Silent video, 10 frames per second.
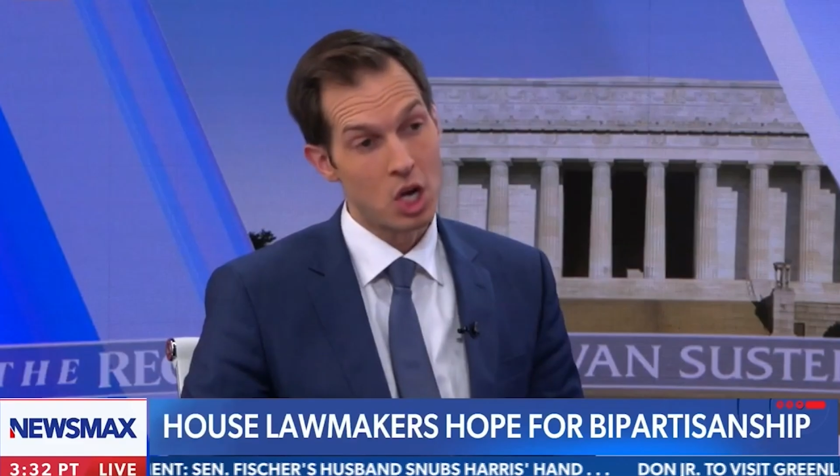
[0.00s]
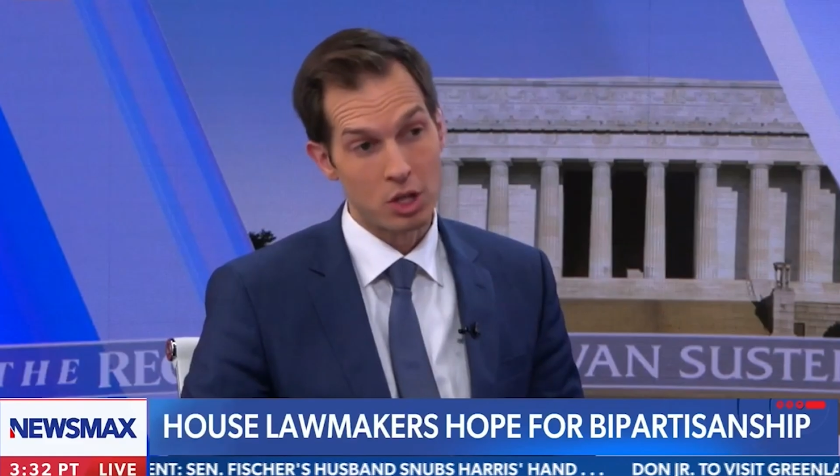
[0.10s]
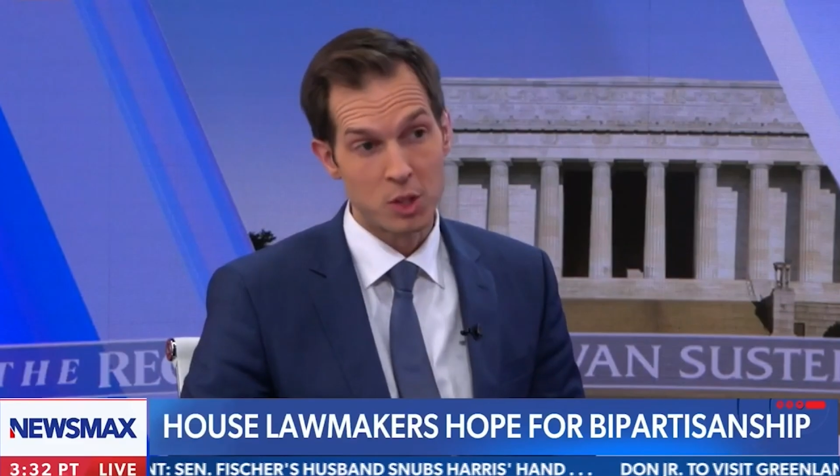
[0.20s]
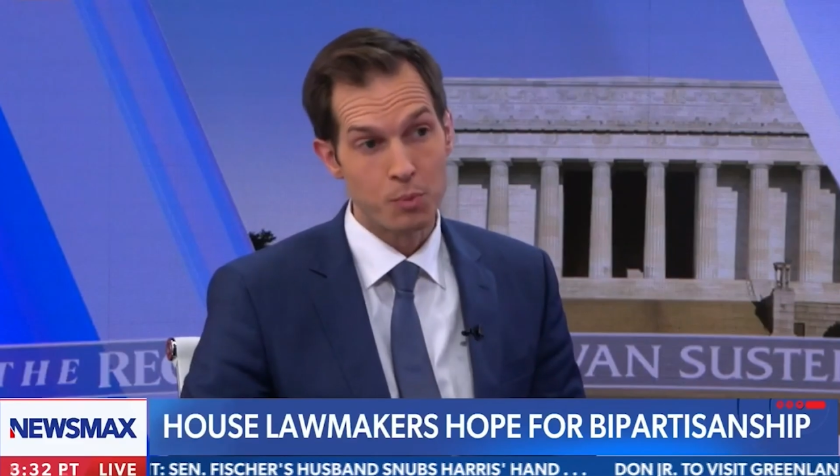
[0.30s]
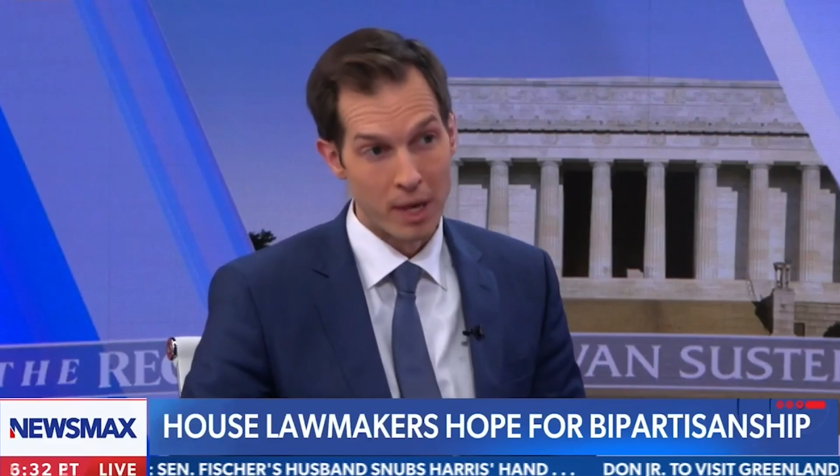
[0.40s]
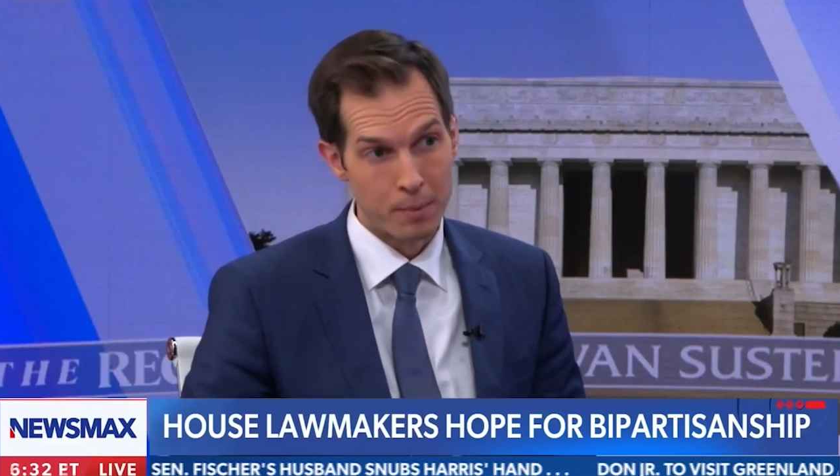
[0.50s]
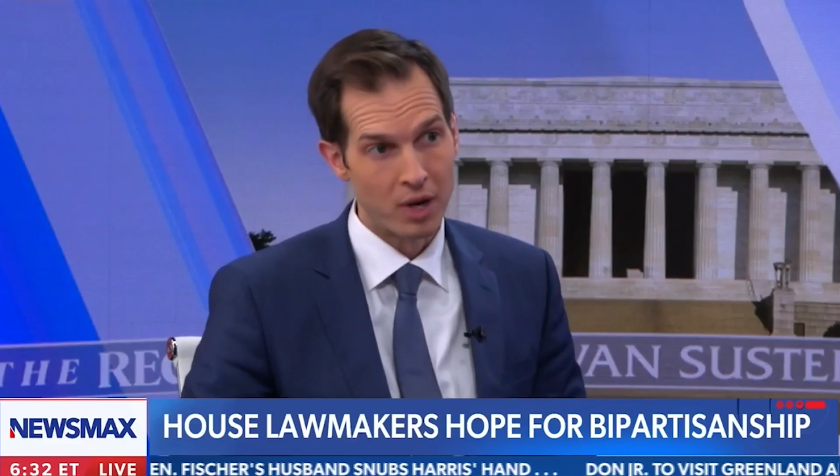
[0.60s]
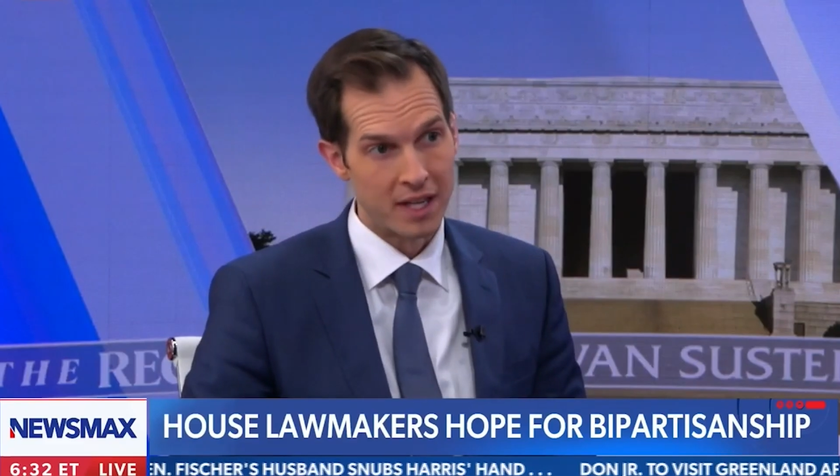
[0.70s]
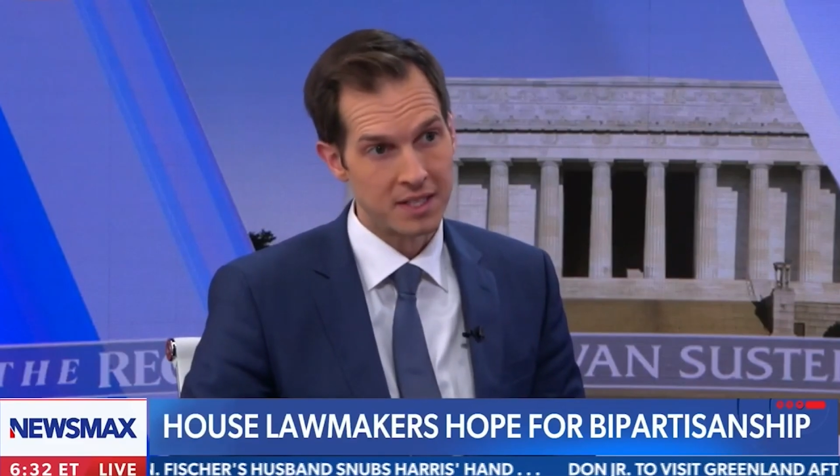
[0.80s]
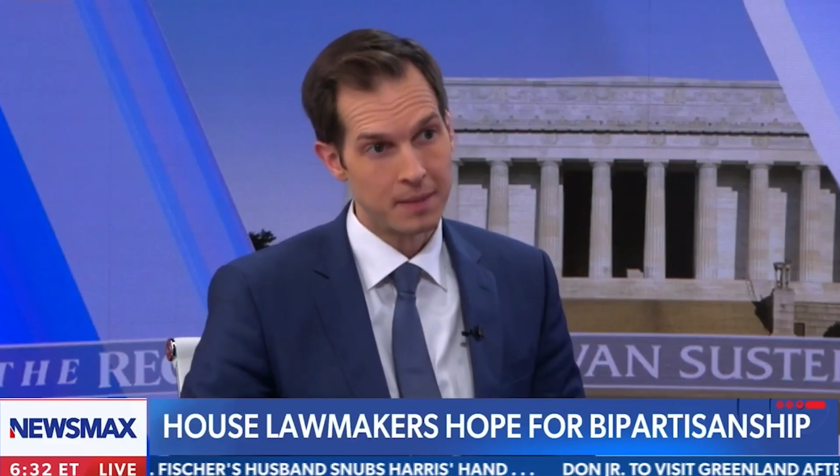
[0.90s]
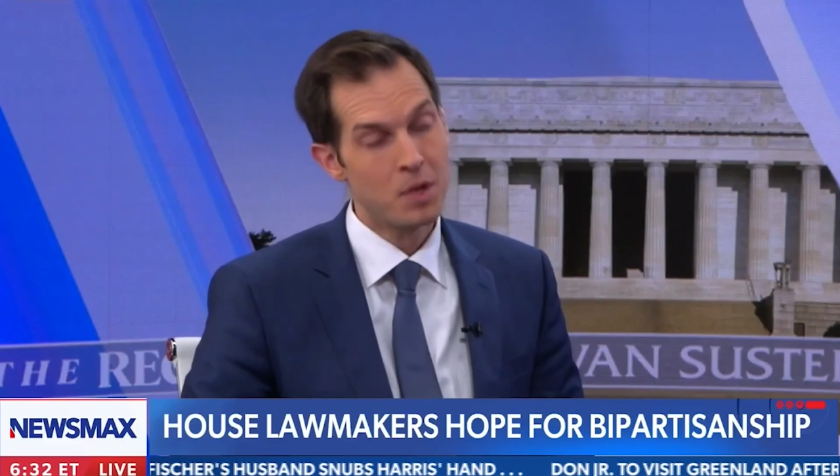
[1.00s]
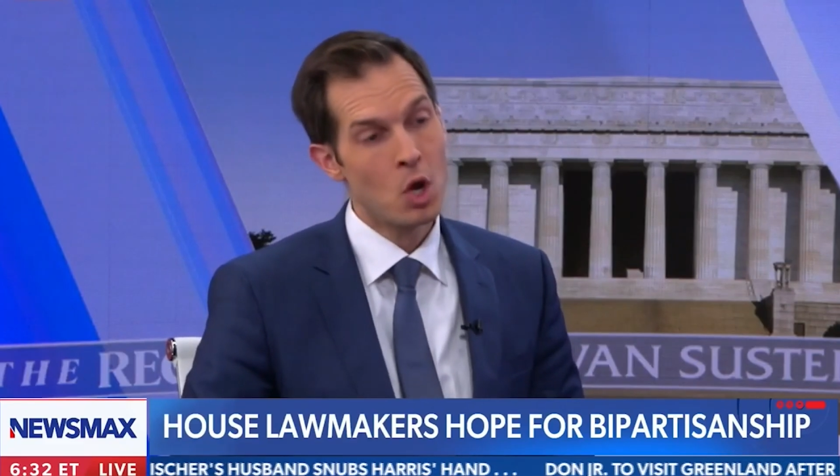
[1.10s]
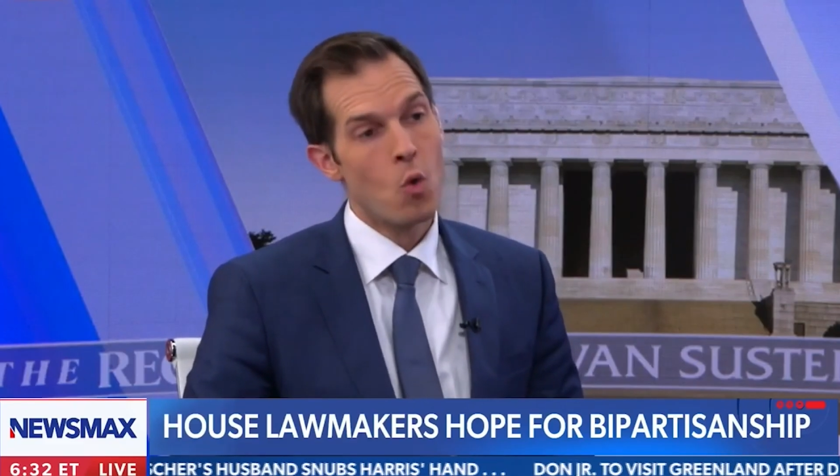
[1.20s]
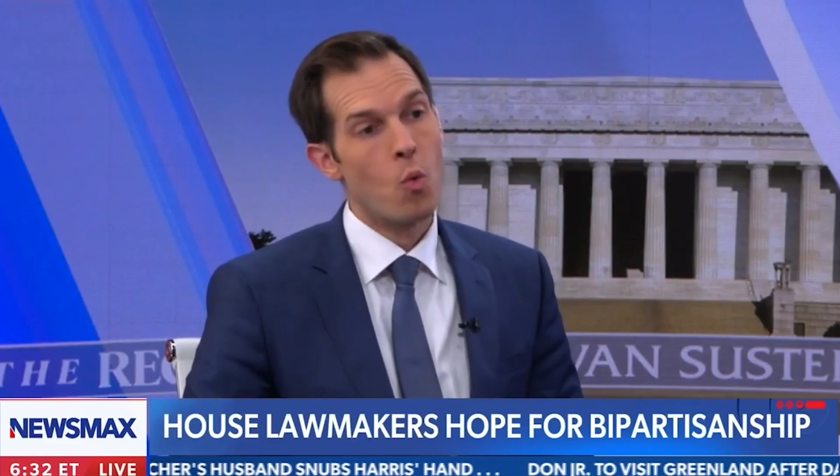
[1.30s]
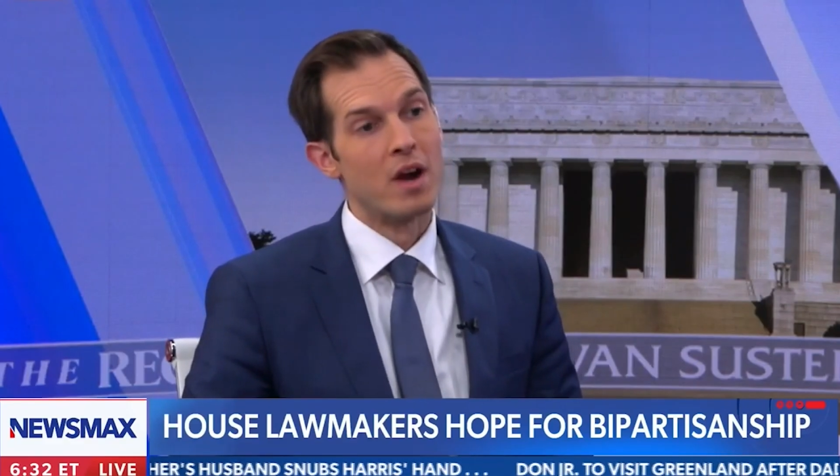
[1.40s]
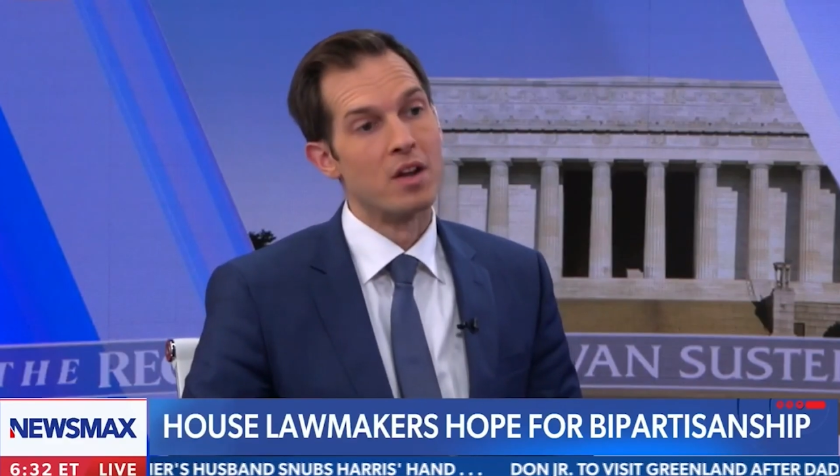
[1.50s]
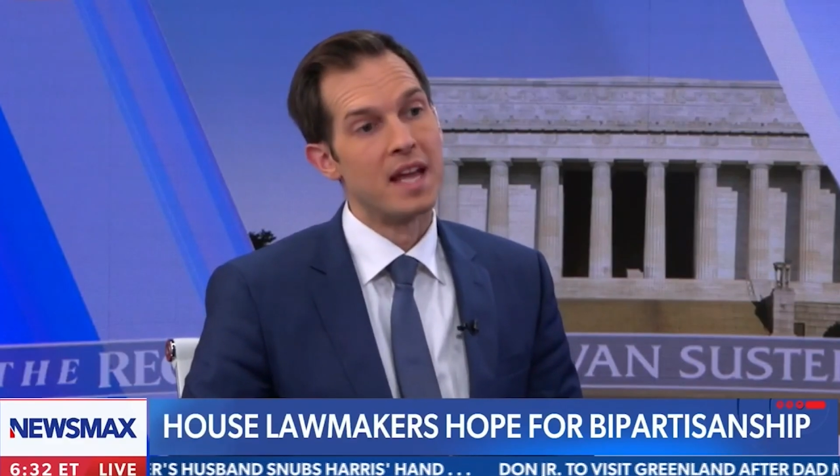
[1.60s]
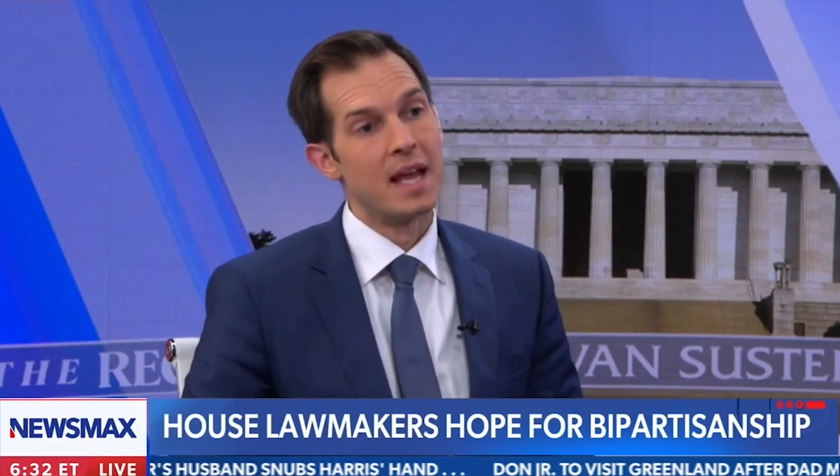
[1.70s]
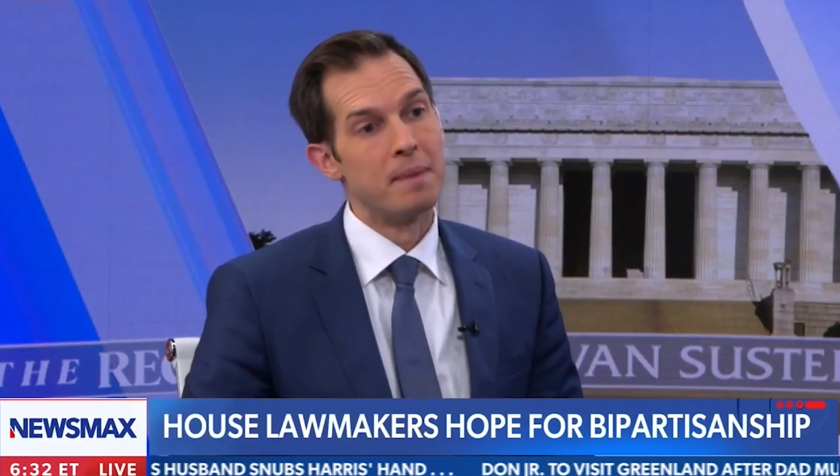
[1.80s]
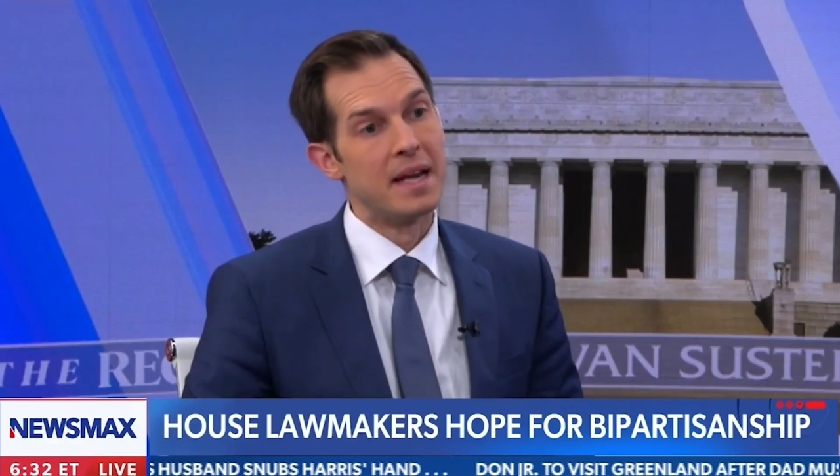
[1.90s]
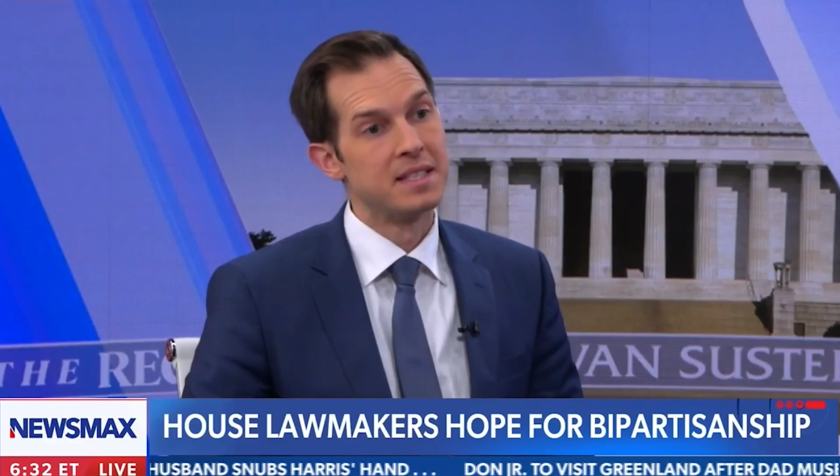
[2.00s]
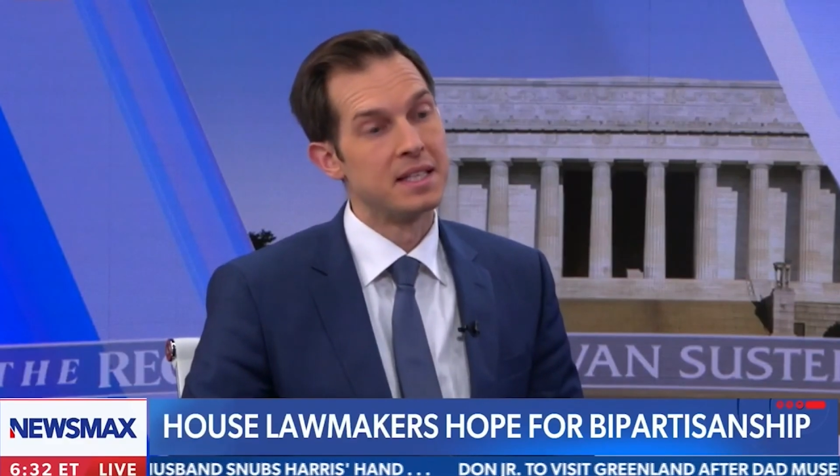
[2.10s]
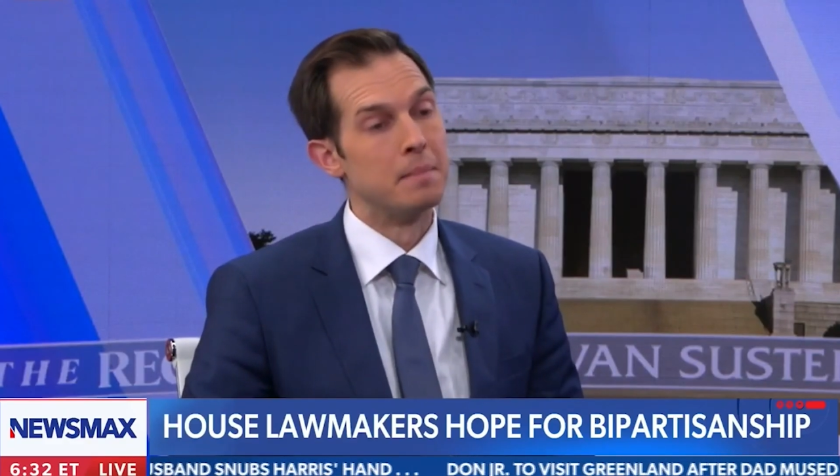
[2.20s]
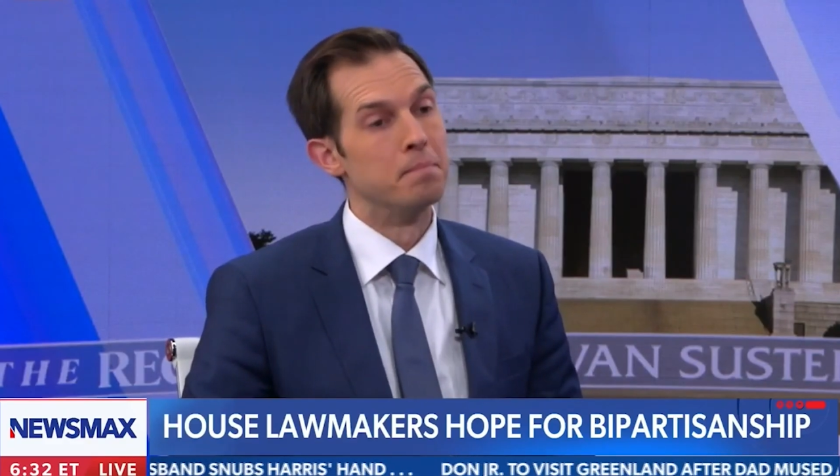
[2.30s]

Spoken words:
called spread pricing, where they basically